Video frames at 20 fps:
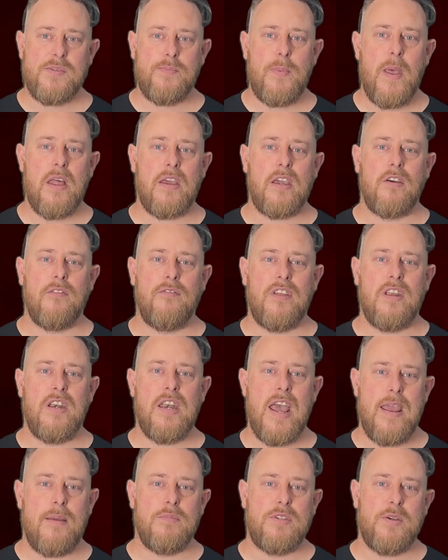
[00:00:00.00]
the spelling of
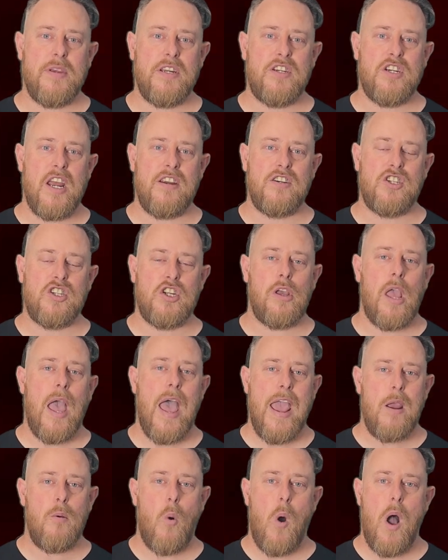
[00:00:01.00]
the name to be changed to
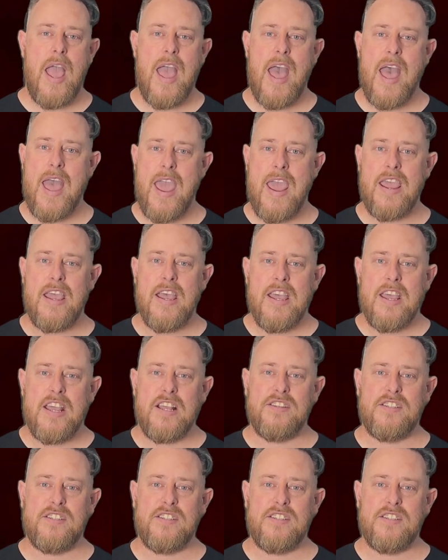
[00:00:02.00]
AYA